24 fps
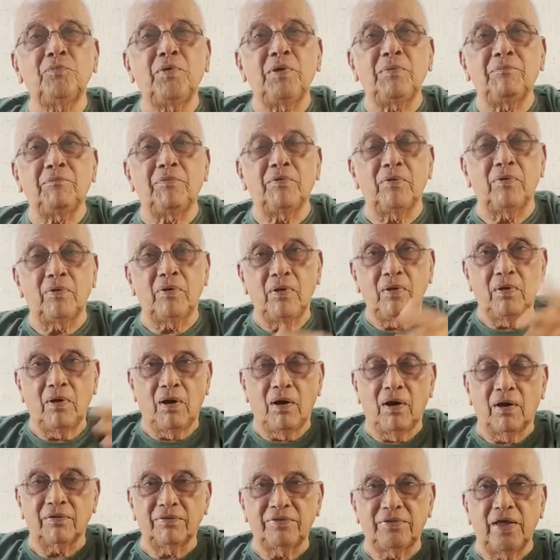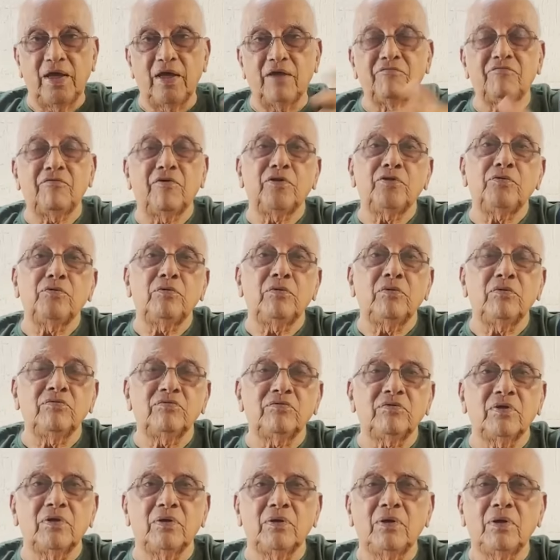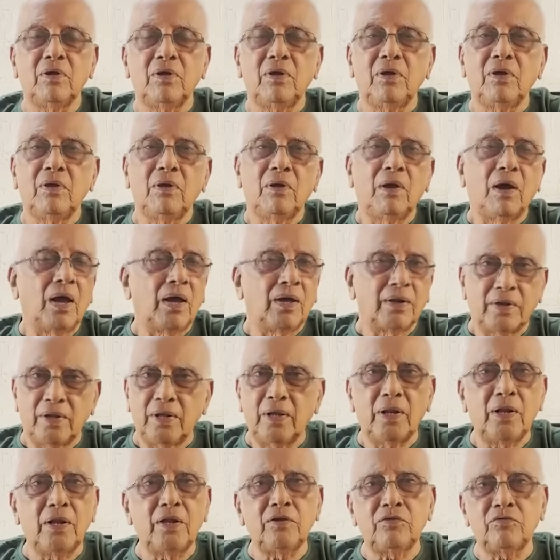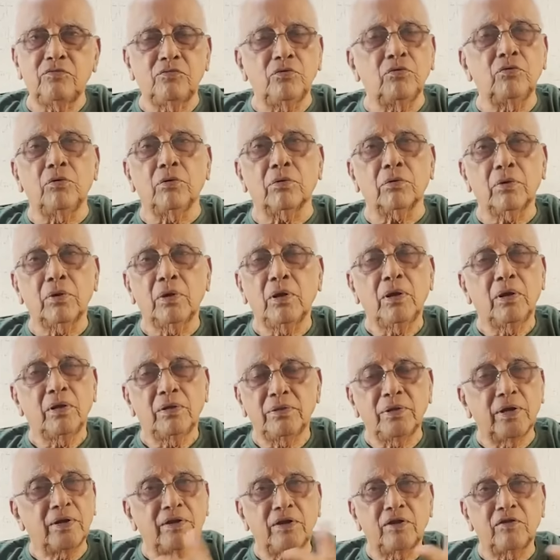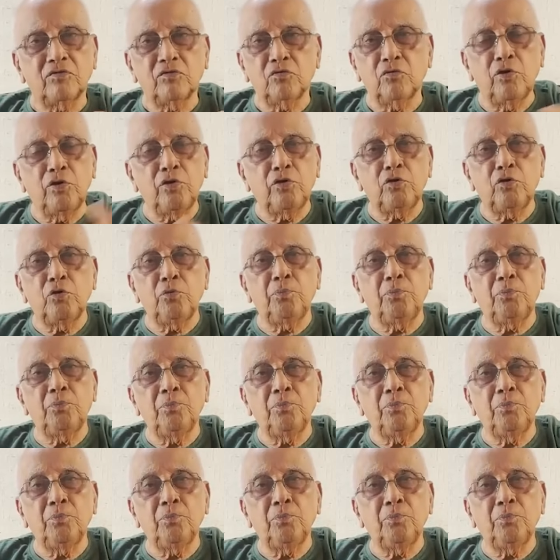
people are there for you to see. I'm really sure that it's going to